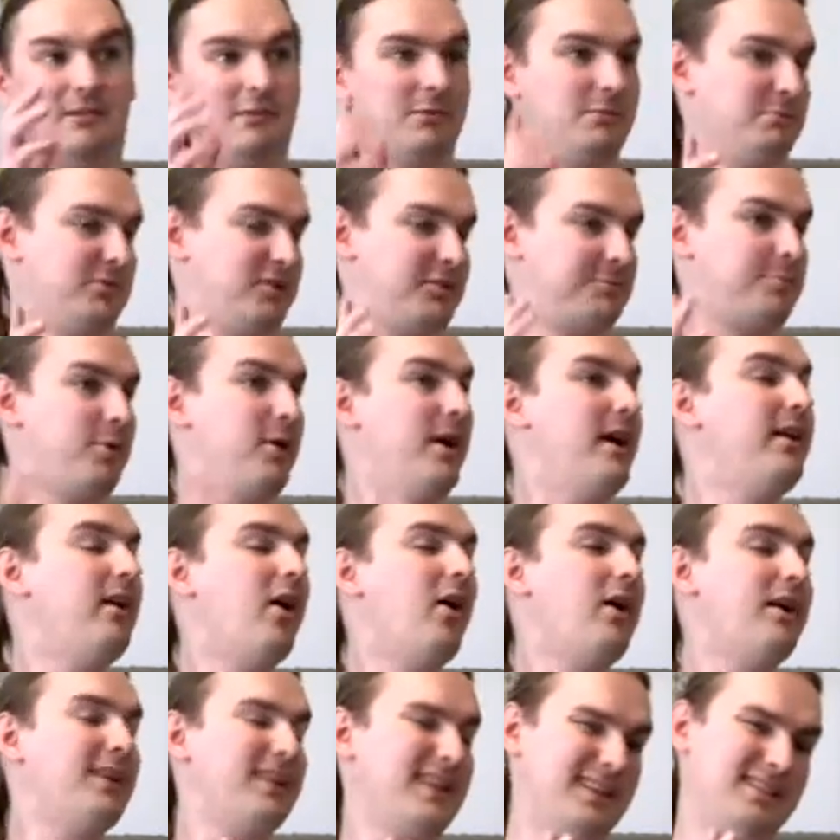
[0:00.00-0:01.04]
sprite
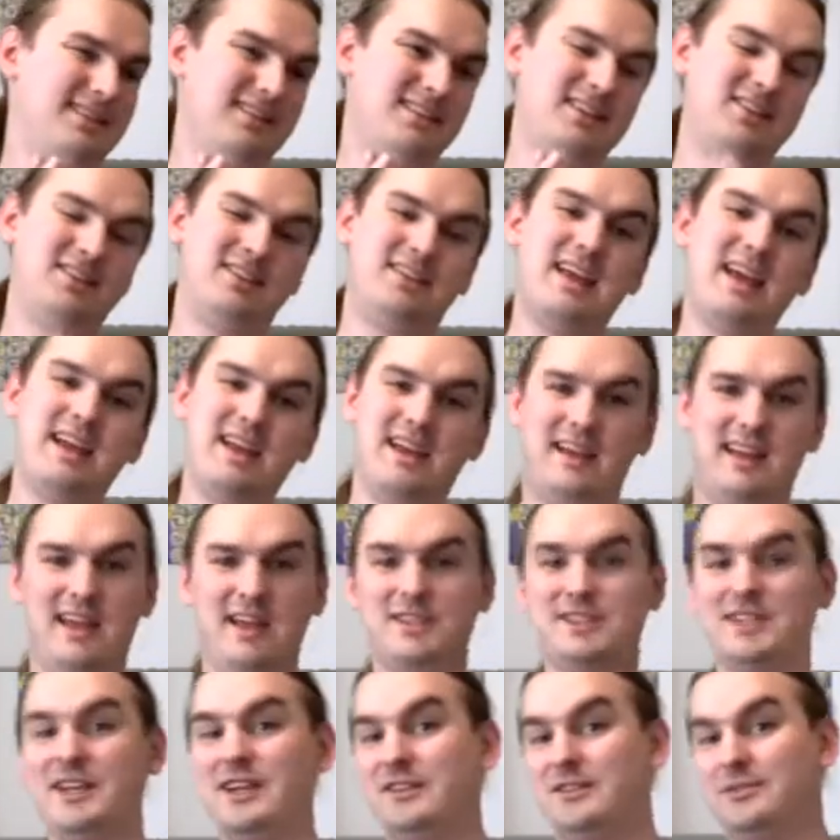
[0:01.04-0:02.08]
art in this day and
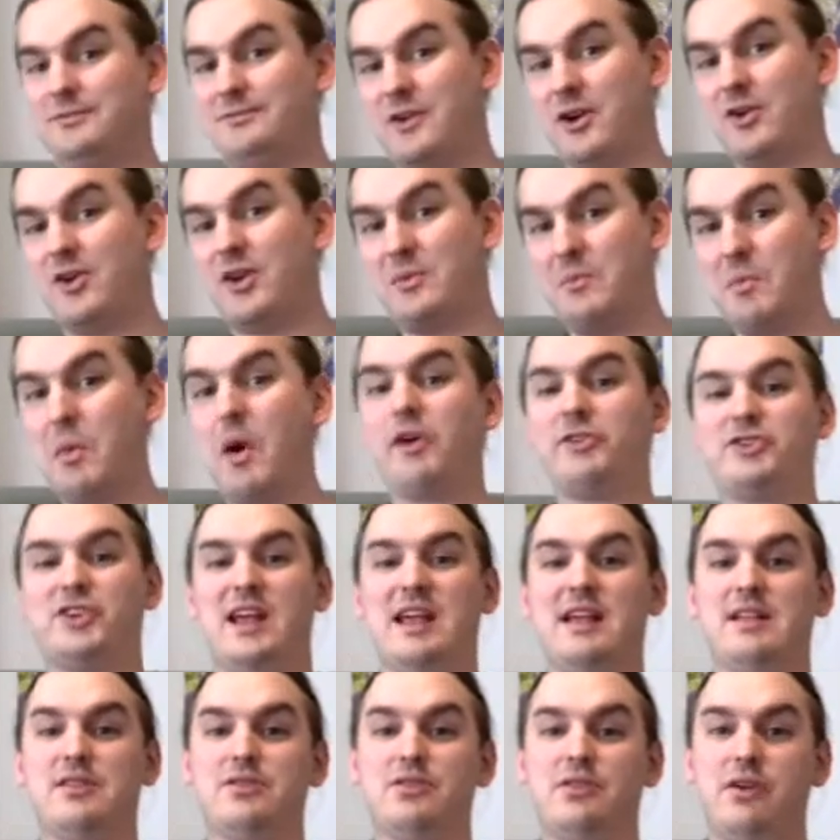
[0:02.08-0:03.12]
age is very
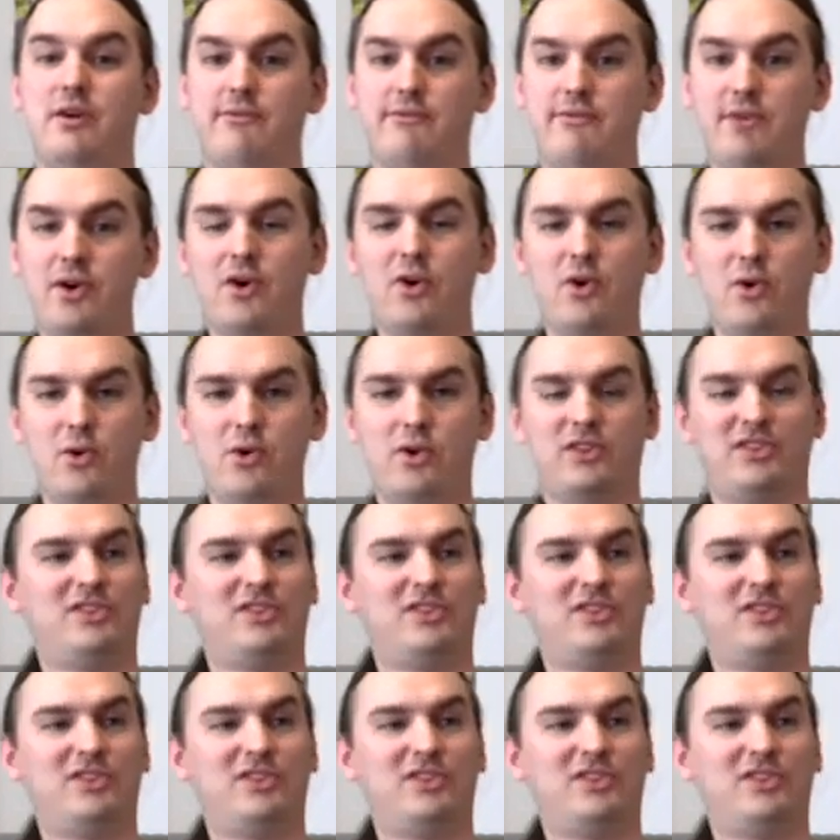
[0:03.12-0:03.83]
much in the vogue.